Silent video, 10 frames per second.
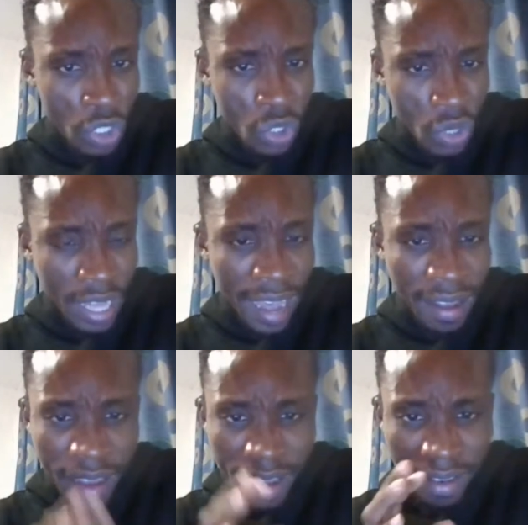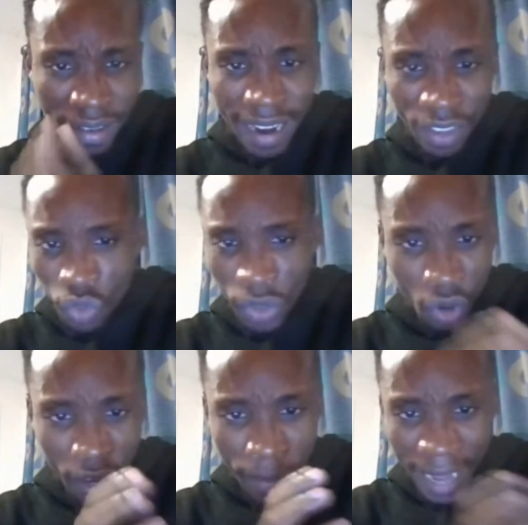each other. Sarato will
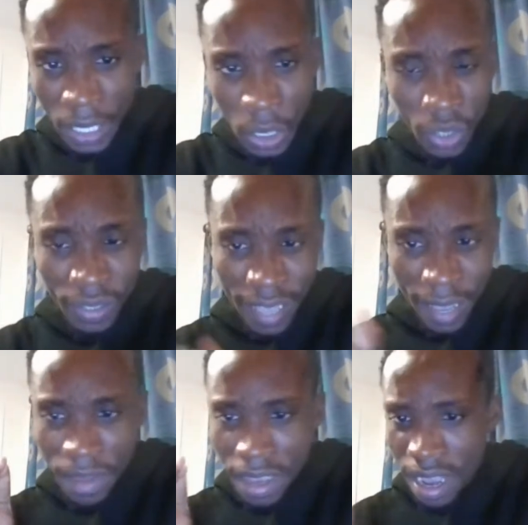talk about the long term.